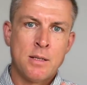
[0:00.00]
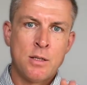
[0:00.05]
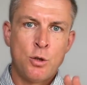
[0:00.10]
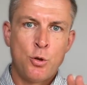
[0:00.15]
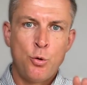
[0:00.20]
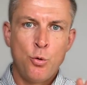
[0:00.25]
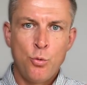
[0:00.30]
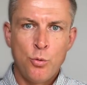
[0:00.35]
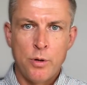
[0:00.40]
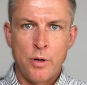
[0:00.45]

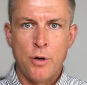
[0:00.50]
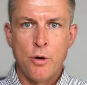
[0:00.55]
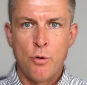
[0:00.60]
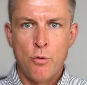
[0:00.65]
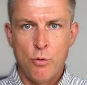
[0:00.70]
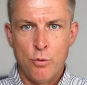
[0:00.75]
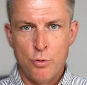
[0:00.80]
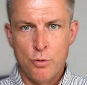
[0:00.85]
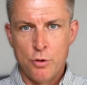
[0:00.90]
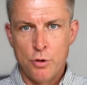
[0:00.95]
sooner you
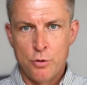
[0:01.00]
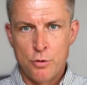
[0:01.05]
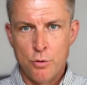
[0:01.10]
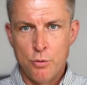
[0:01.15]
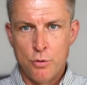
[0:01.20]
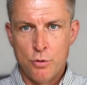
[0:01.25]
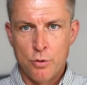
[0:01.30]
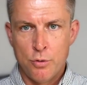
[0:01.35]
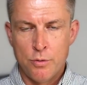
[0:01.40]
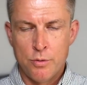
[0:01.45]
go to the
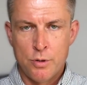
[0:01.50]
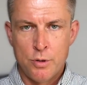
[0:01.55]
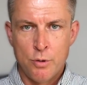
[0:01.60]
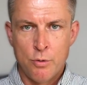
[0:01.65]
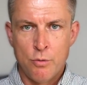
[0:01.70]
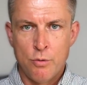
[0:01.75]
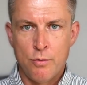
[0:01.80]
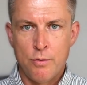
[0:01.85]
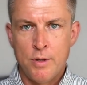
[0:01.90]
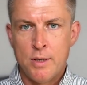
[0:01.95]
surgeon,
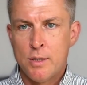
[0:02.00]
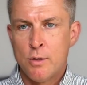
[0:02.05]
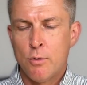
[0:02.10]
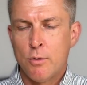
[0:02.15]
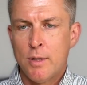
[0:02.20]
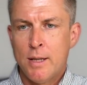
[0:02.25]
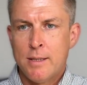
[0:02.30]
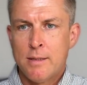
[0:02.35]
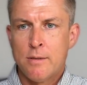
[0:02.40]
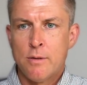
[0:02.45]
so it's
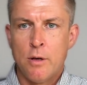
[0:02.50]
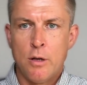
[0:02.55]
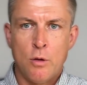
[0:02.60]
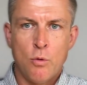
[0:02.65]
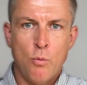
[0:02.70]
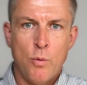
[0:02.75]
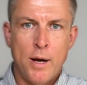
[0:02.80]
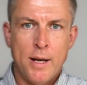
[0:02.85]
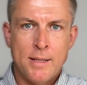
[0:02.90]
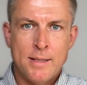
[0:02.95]
not necessary to
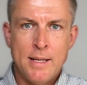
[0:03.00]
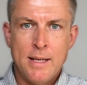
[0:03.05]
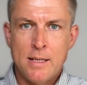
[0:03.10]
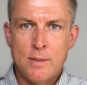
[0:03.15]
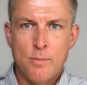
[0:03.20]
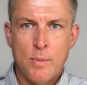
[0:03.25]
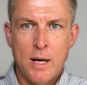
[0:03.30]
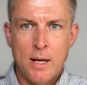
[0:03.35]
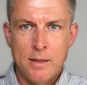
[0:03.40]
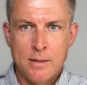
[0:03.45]
wait
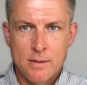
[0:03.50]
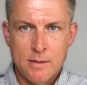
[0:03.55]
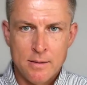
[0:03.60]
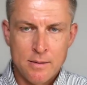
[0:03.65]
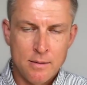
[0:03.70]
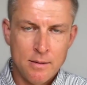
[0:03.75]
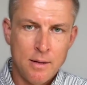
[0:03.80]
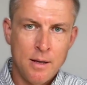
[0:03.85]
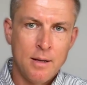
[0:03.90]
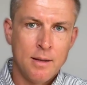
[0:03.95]
six
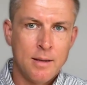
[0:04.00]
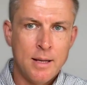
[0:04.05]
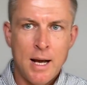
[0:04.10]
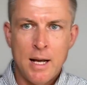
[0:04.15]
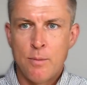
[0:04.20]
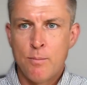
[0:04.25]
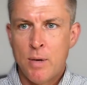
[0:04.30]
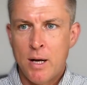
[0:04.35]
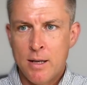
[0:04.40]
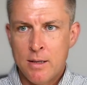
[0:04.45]
months,
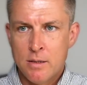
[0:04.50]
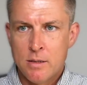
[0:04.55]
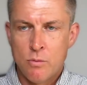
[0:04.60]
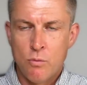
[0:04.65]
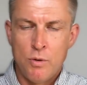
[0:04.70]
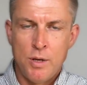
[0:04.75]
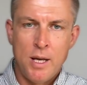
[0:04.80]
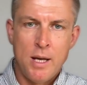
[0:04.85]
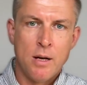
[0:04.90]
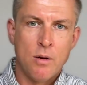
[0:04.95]
nine months, a
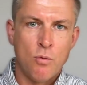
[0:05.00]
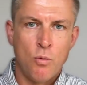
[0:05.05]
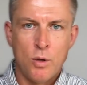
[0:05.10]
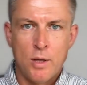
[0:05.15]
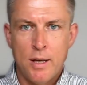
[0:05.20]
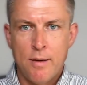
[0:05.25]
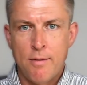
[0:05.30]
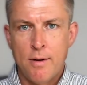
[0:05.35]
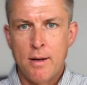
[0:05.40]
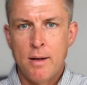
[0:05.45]
year,
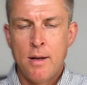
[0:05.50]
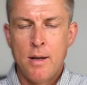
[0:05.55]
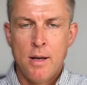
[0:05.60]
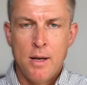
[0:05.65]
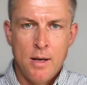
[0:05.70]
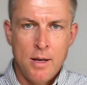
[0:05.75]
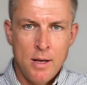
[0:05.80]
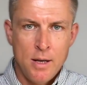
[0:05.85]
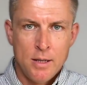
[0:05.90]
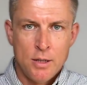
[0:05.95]
whatever,
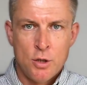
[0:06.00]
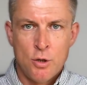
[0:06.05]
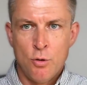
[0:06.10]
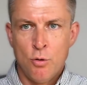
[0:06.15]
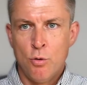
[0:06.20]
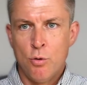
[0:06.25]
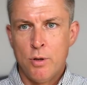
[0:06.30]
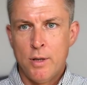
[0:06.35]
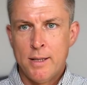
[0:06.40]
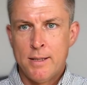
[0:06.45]

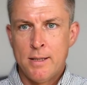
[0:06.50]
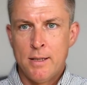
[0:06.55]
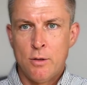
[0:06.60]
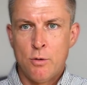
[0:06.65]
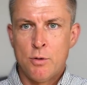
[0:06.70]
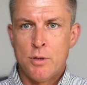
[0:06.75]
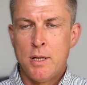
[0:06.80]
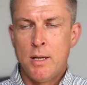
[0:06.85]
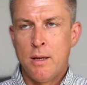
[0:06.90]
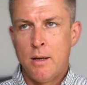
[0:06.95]
to, let's say,
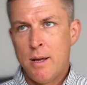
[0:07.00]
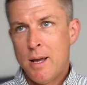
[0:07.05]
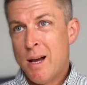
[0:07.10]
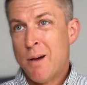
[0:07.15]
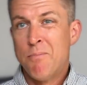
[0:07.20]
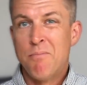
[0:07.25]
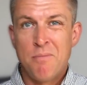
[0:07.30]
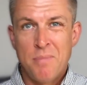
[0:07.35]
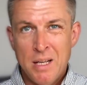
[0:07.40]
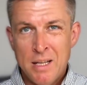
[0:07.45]
to think,
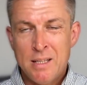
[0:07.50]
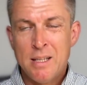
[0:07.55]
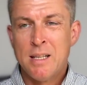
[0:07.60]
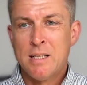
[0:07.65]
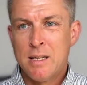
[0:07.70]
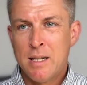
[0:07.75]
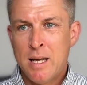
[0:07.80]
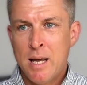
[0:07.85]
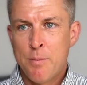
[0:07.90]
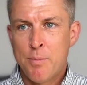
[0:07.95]
yeah, if
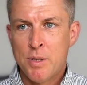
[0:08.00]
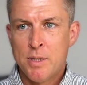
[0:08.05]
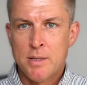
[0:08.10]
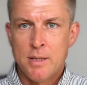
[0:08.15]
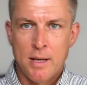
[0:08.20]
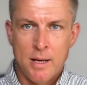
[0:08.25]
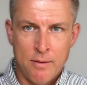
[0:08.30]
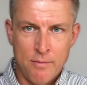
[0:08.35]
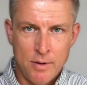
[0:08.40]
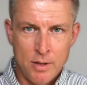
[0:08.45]
nothing happens,
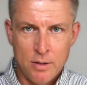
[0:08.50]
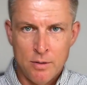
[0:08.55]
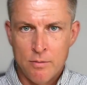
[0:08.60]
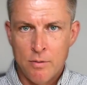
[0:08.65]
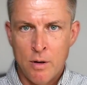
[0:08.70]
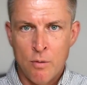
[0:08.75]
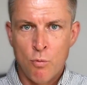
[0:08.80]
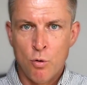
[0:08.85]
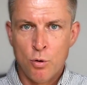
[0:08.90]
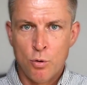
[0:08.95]
I, when
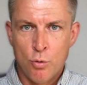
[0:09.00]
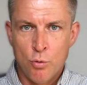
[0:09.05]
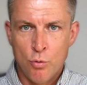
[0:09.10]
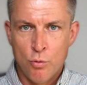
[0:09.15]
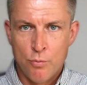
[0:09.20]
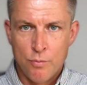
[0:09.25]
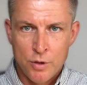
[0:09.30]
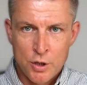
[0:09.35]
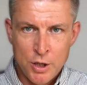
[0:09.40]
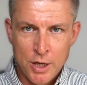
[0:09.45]
I want
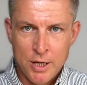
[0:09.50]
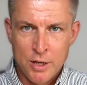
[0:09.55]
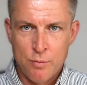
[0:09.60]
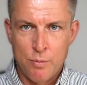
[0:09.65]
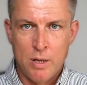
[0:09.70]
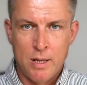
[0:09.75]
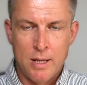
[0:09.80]
to change my